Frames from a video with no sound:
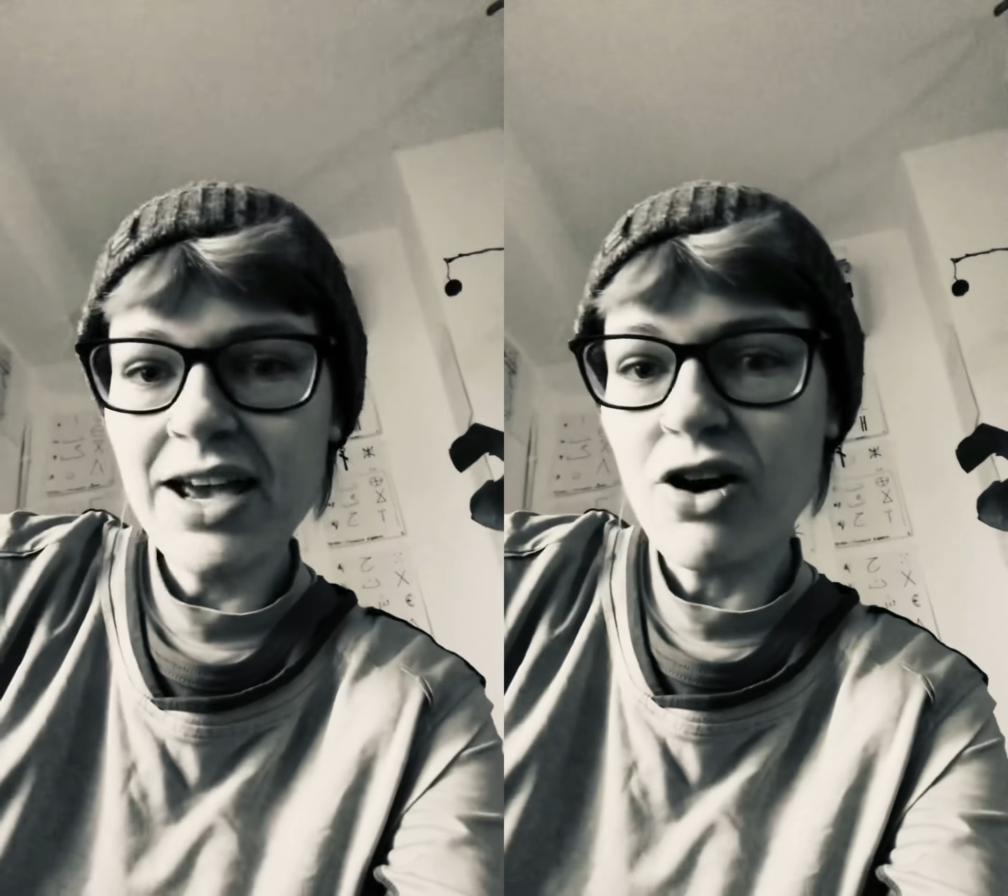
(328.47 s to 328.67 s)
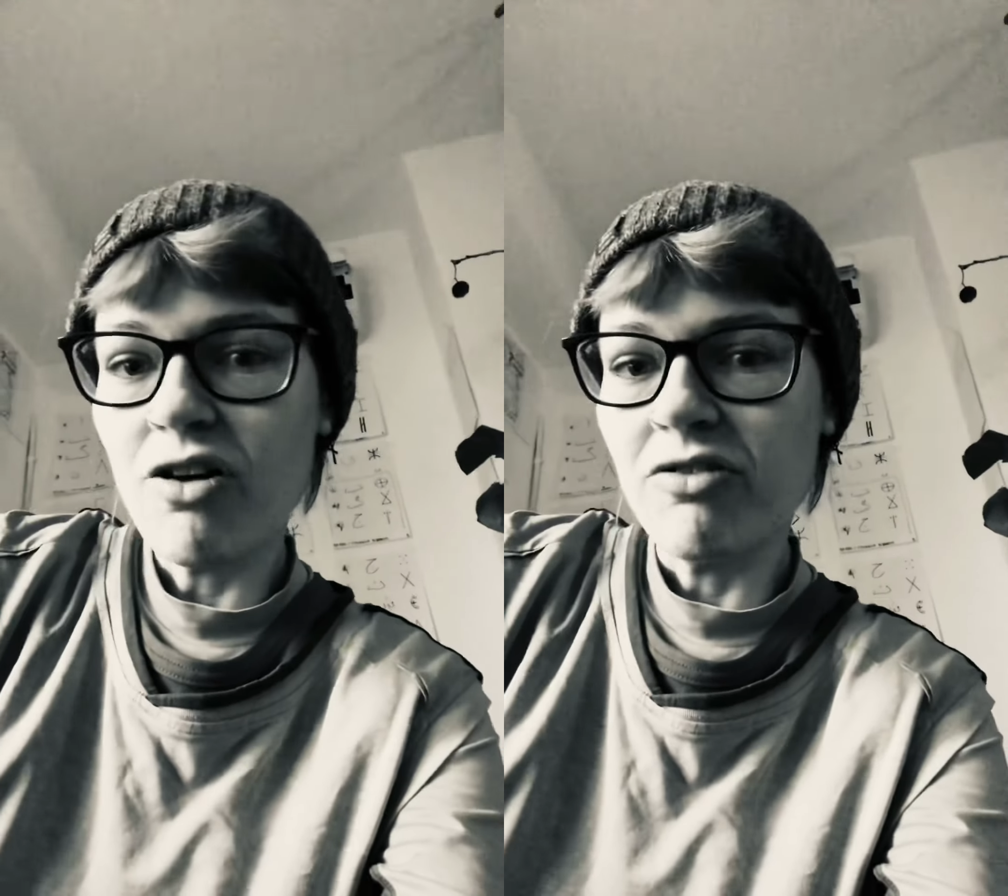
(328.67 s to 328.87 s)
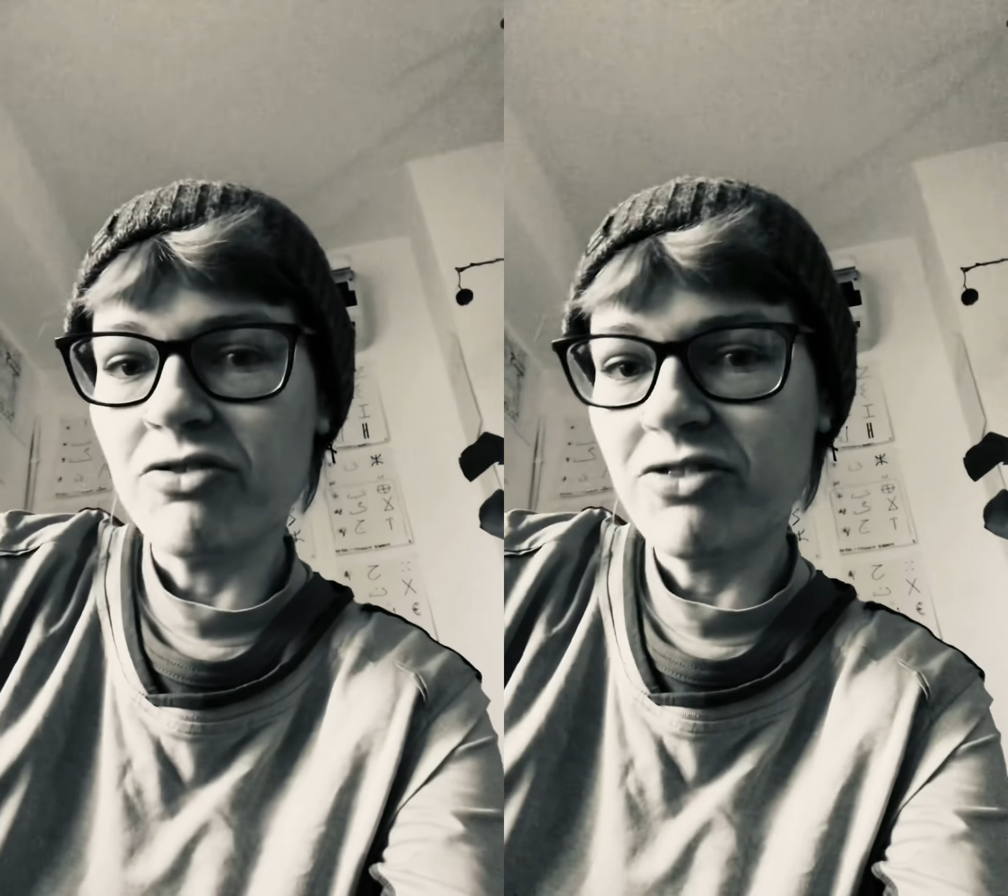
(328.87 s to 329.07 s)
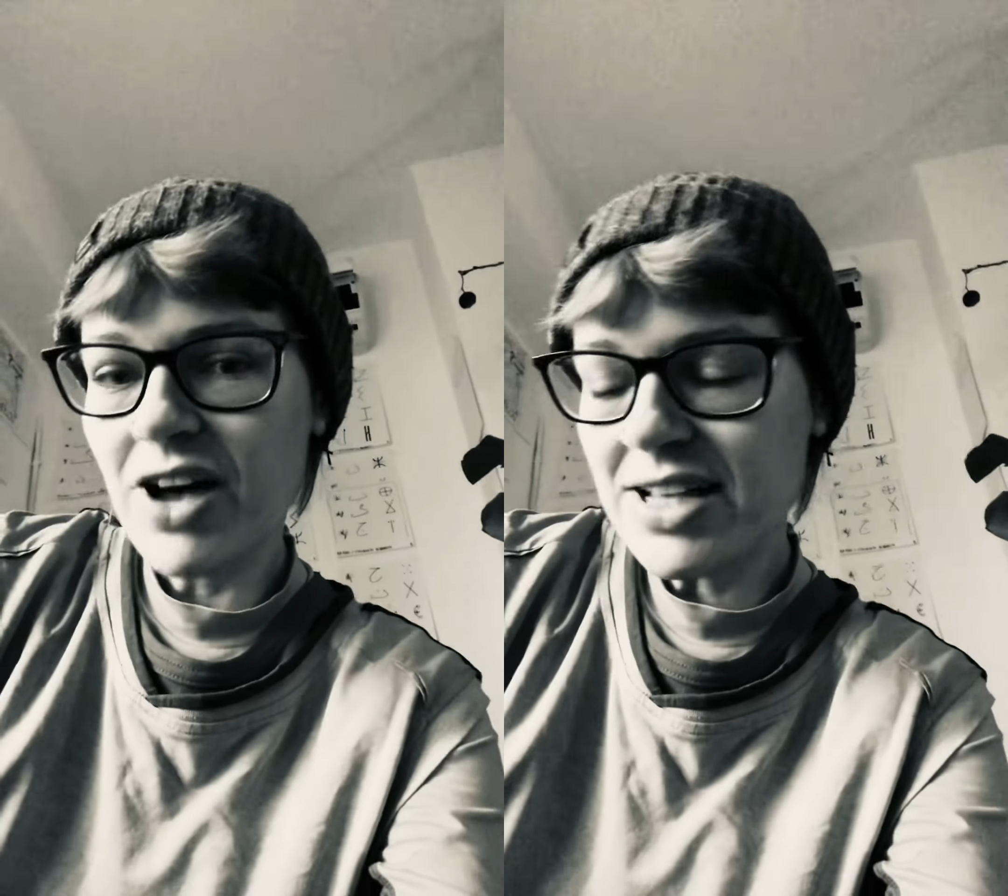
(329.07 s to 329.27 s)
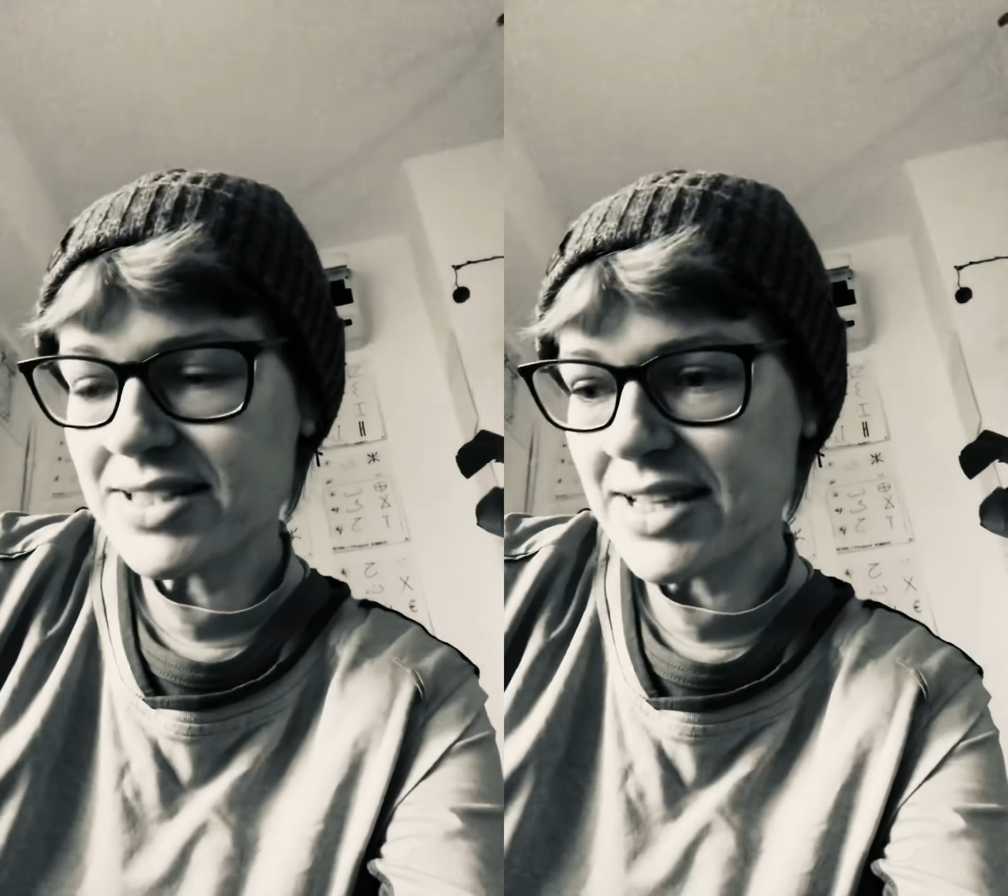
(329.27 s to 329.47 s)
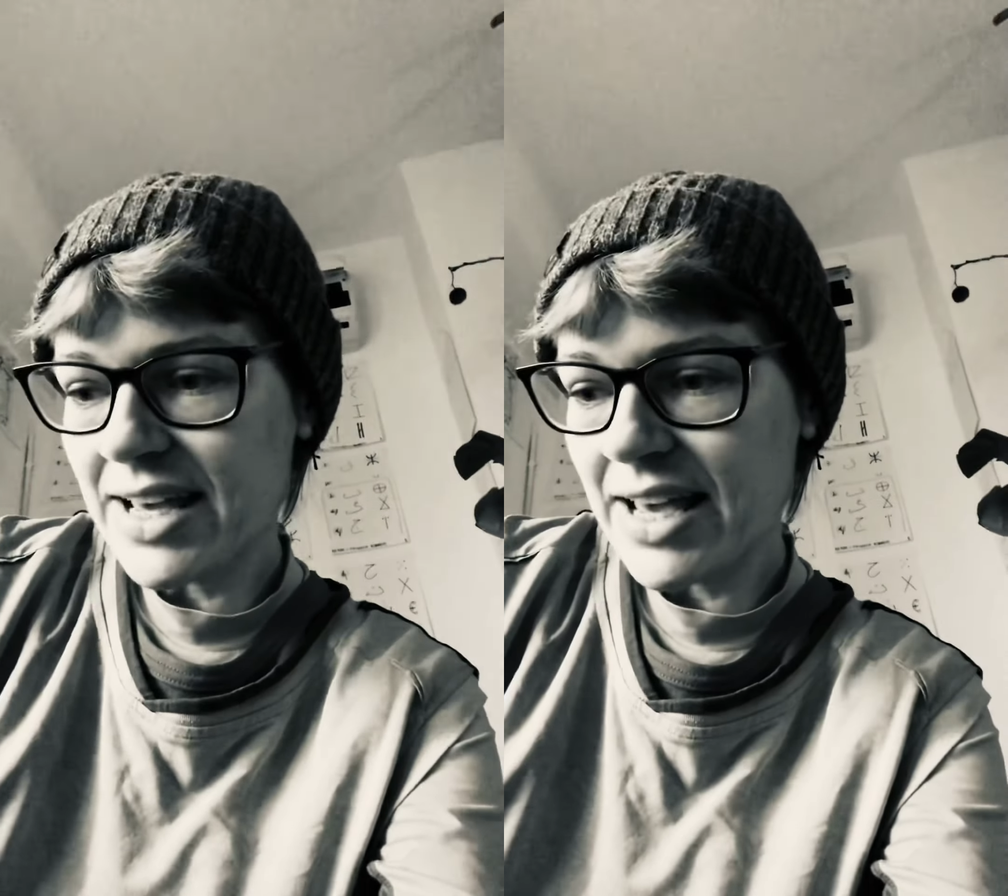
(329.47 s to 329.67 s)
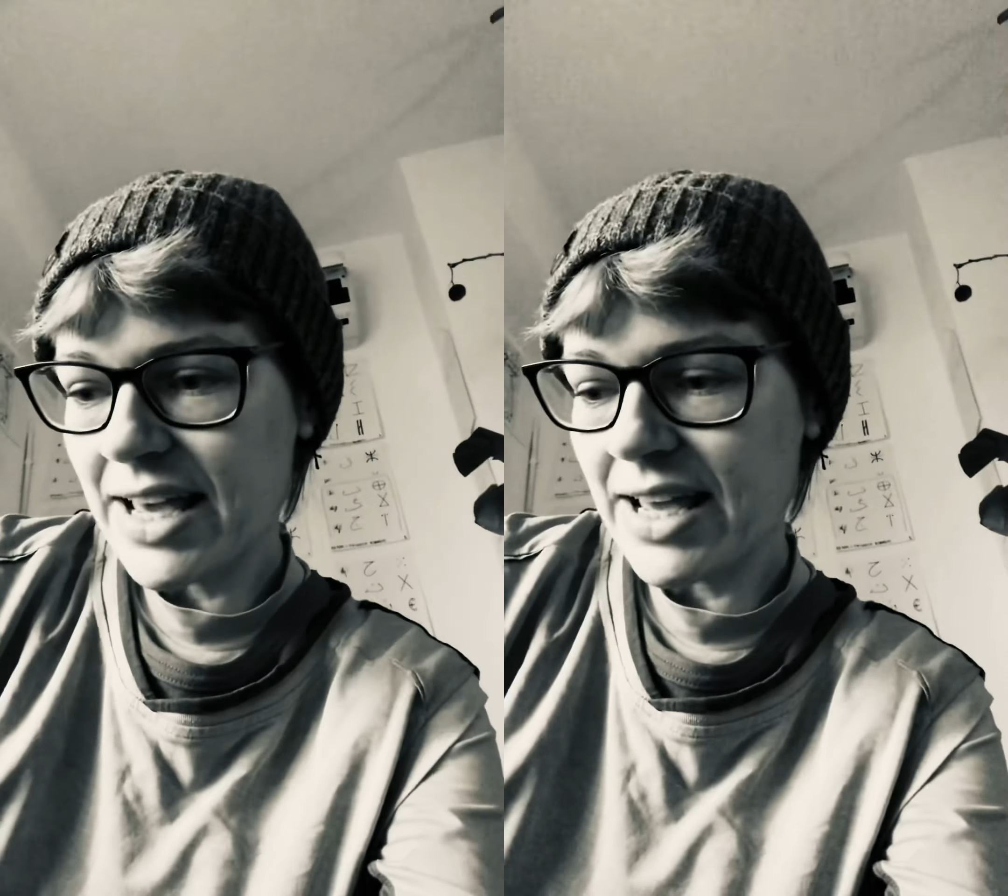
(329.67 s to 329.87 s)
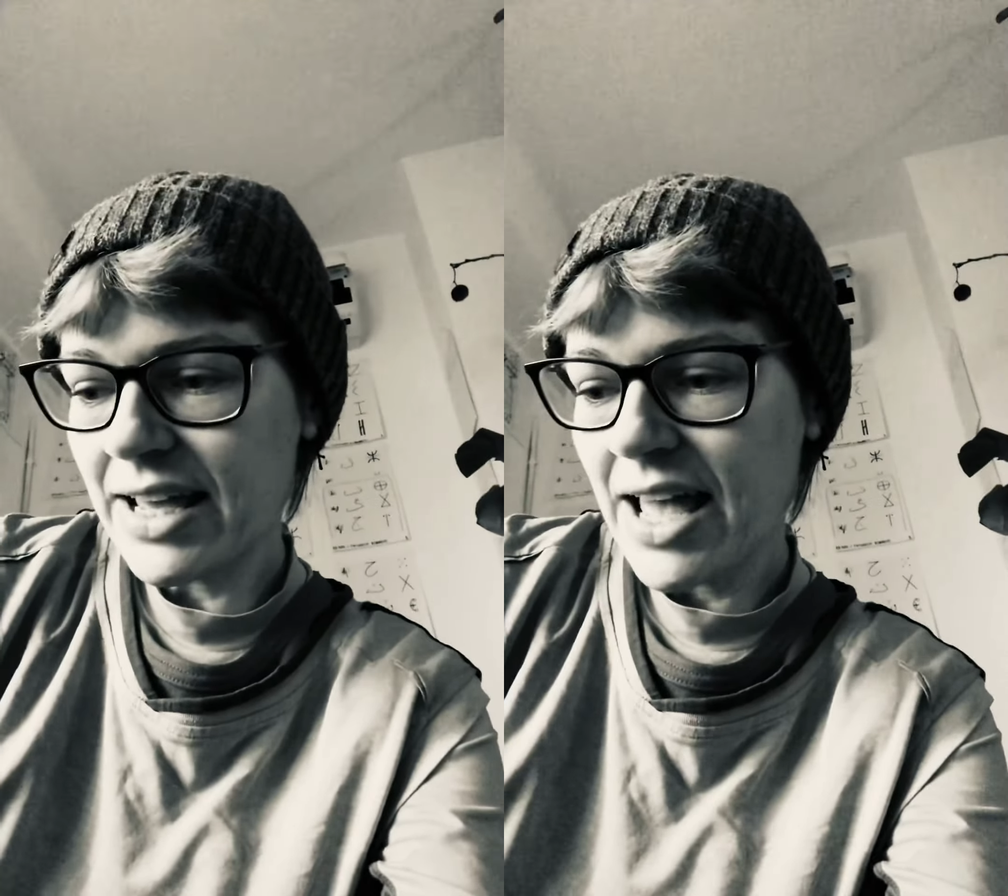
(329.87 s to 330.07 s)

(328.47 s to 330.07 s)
of fasting.